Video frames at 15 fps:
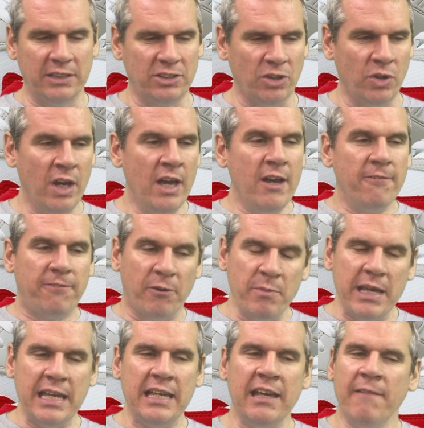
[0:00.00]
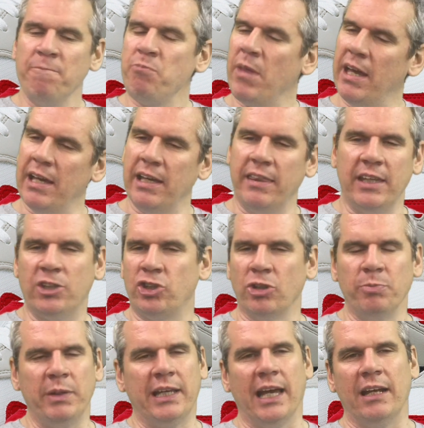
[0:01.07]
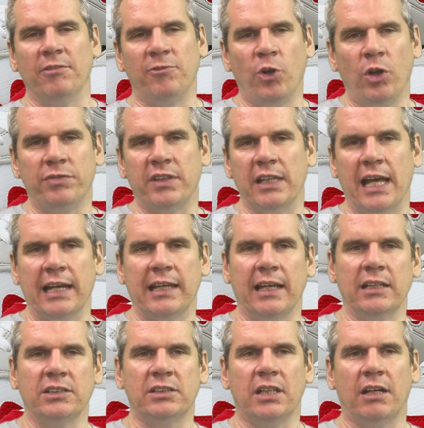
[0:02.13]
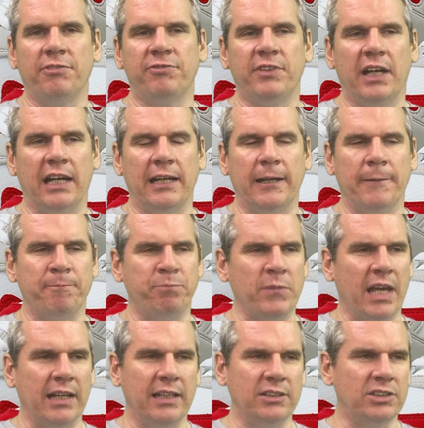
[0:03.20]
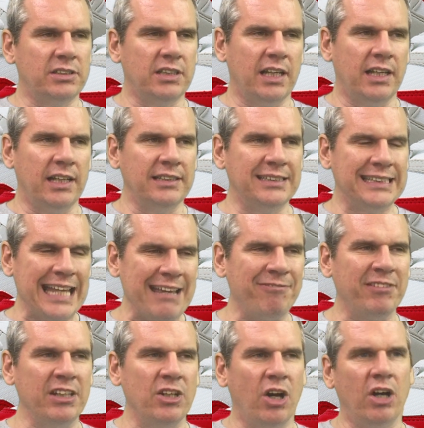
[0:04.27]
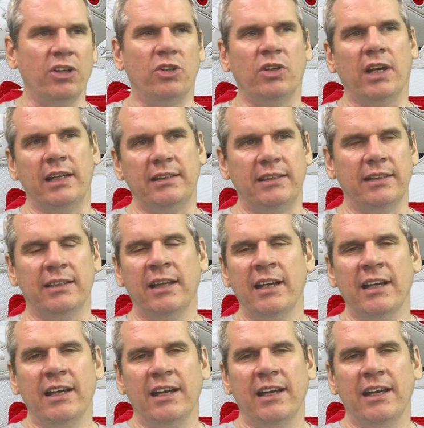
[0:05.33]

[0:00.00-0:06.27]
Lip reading: So for me, they shouldn't be getting involved in that kind of stuff, and it's definitely not a good idea